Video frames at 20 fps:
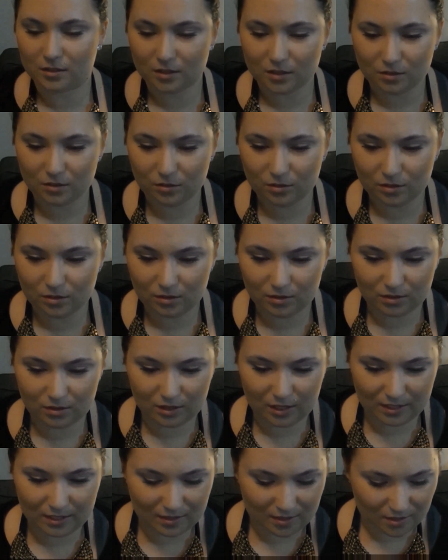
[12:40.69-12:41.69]
Oh,
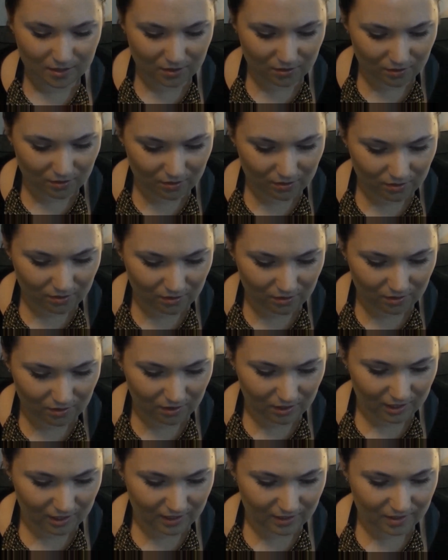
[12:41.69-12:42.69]
that's so
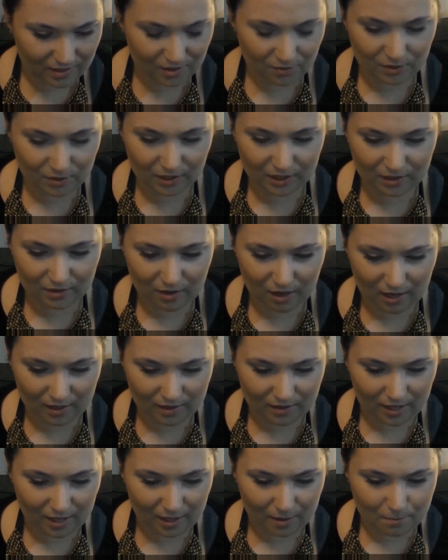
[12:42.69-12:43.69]
nice. I really
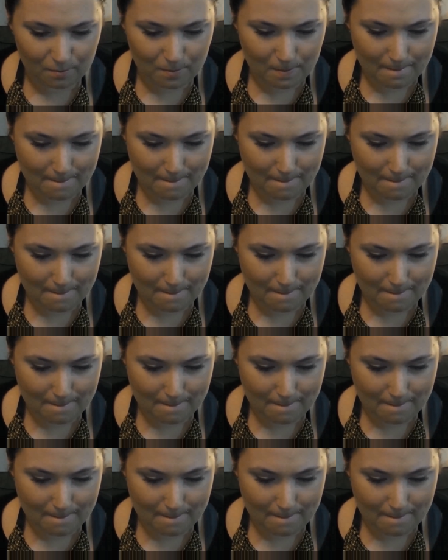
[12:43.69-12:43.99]
like that.